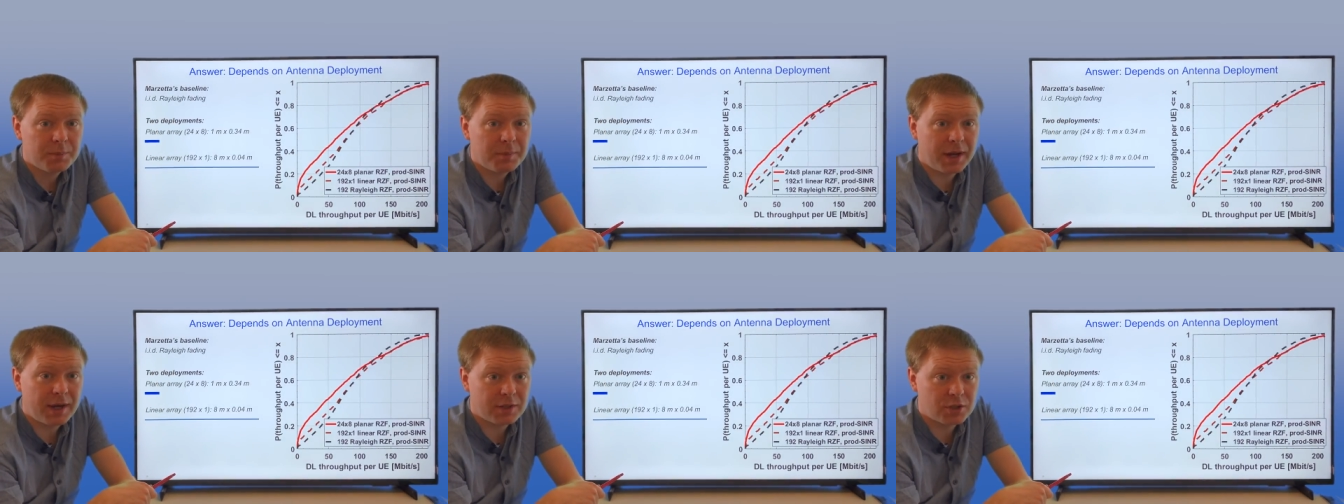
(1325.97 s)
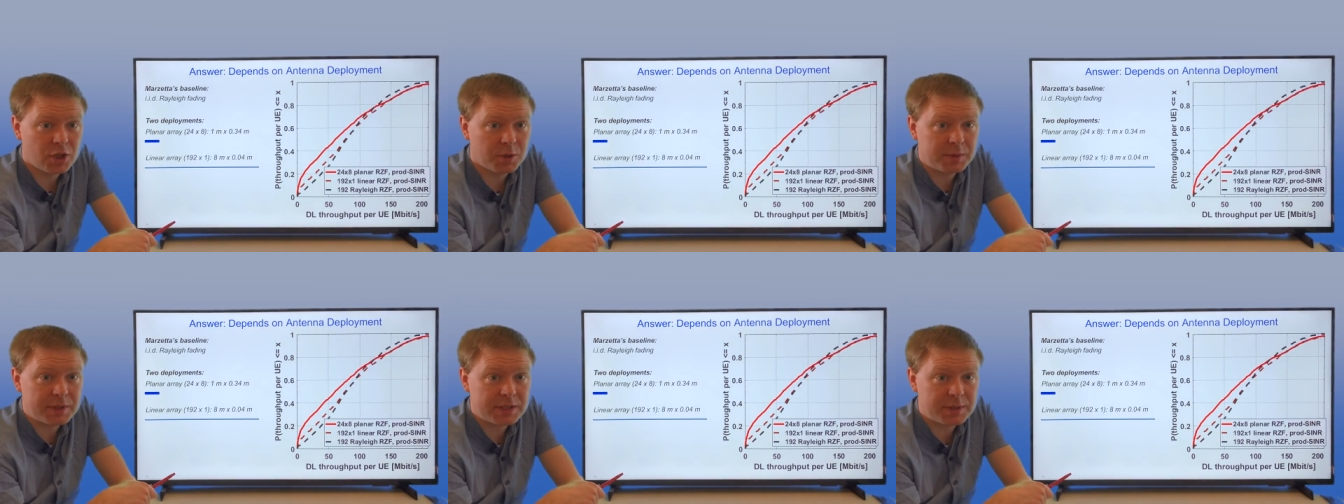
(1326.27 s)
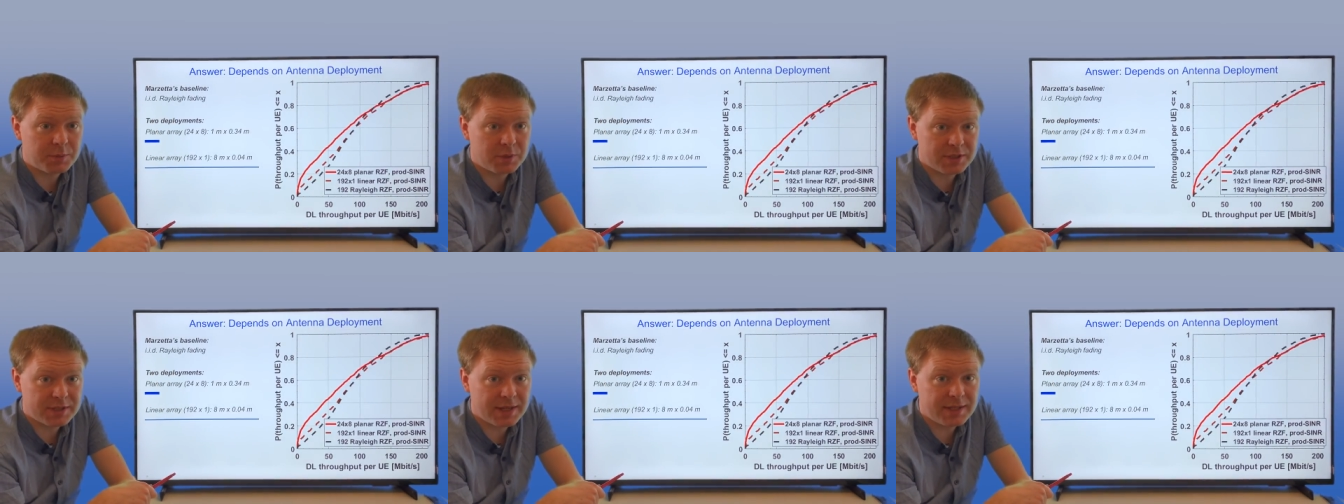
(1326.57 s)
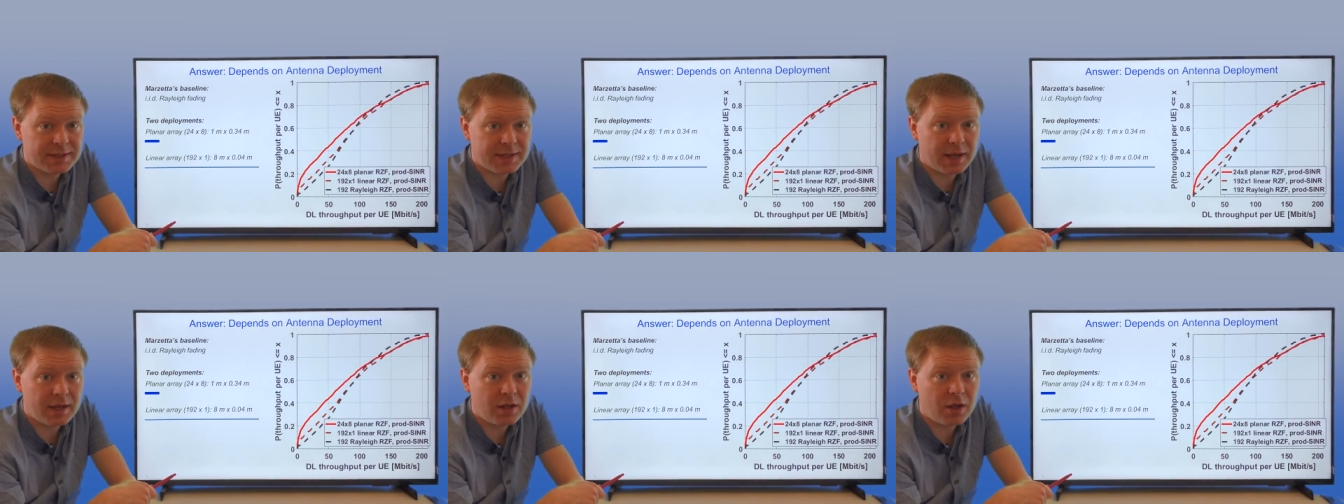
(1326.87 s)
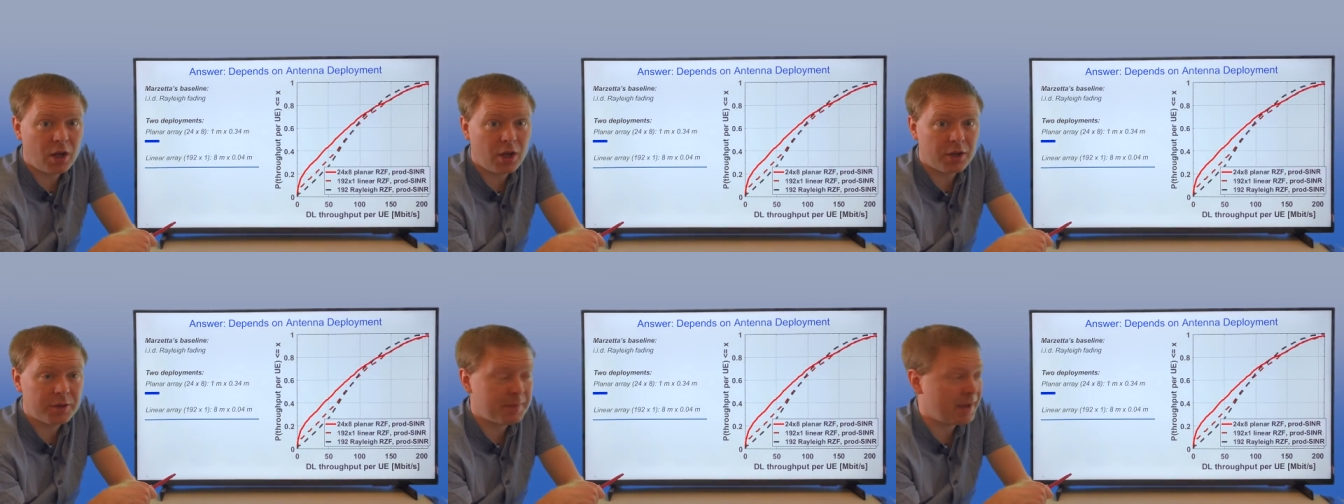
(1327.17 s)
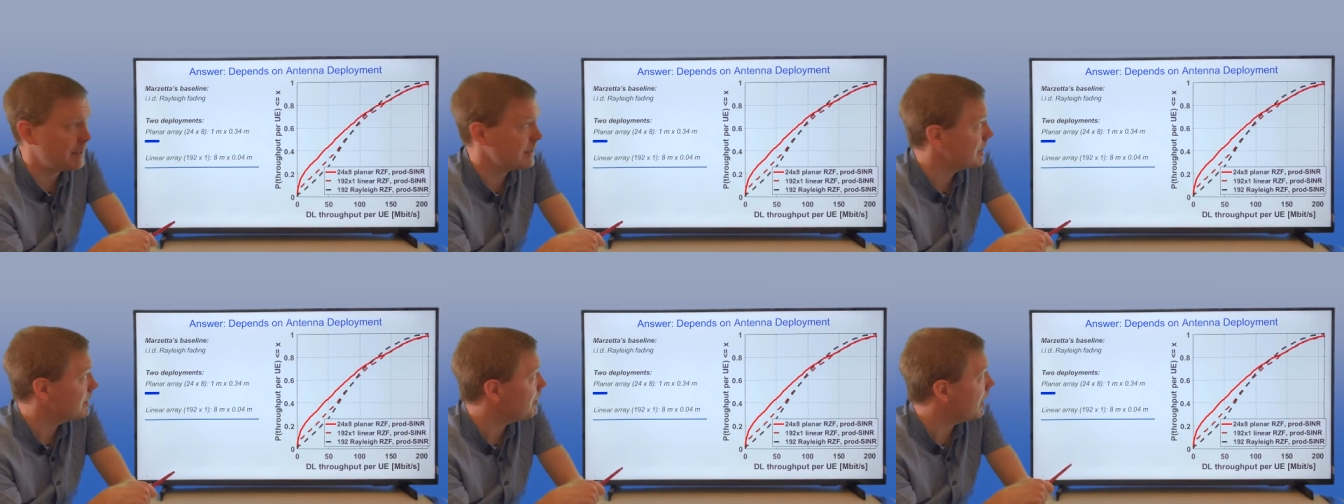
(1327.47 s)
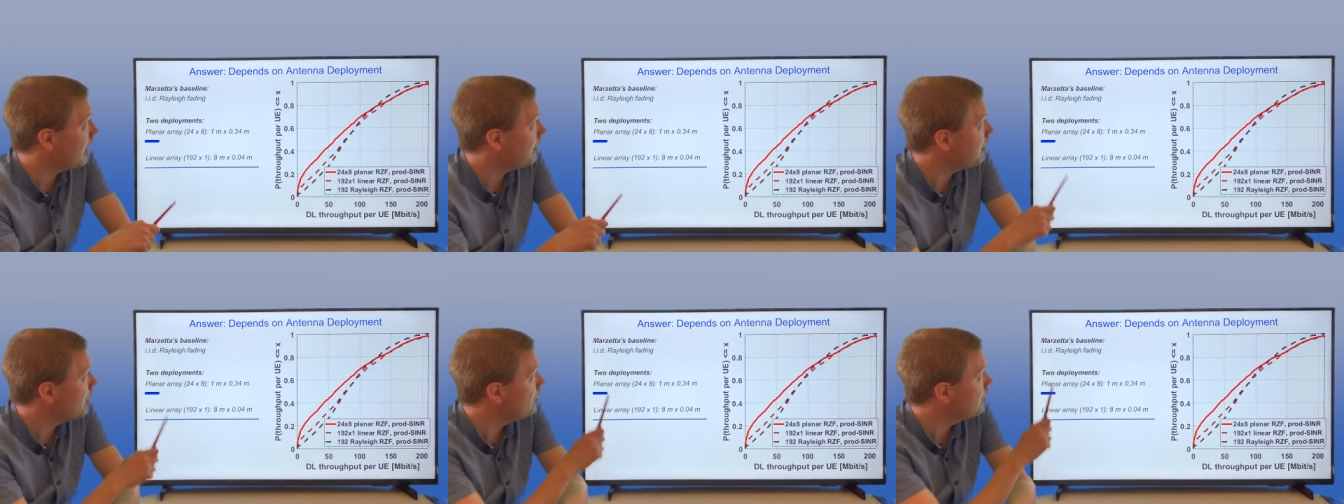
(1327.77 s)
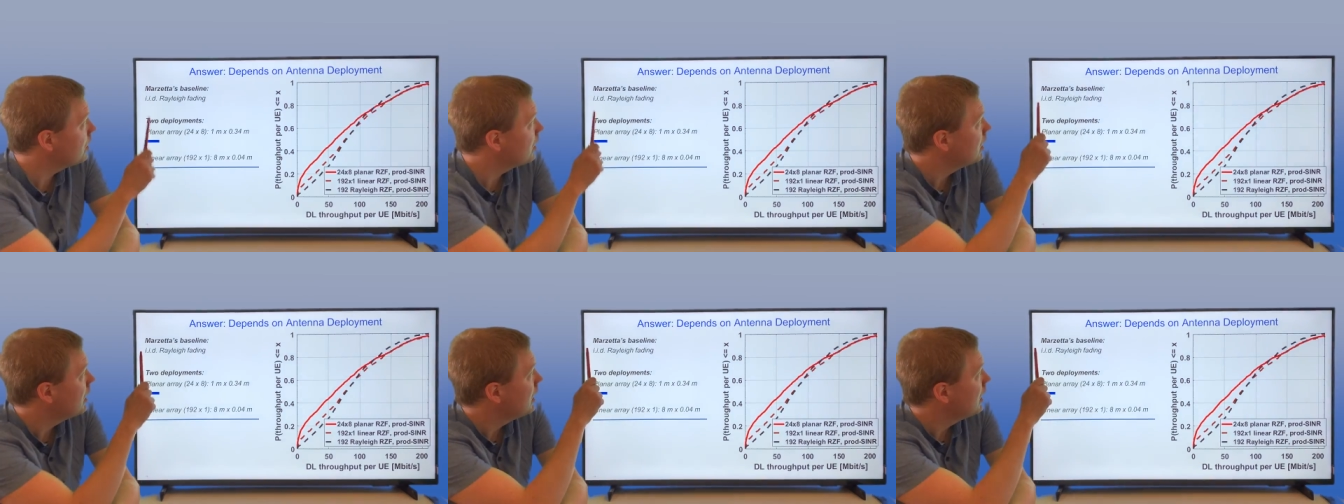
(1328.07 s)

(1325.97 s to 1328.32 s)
by Thomas Marzetta on Massive MIMO.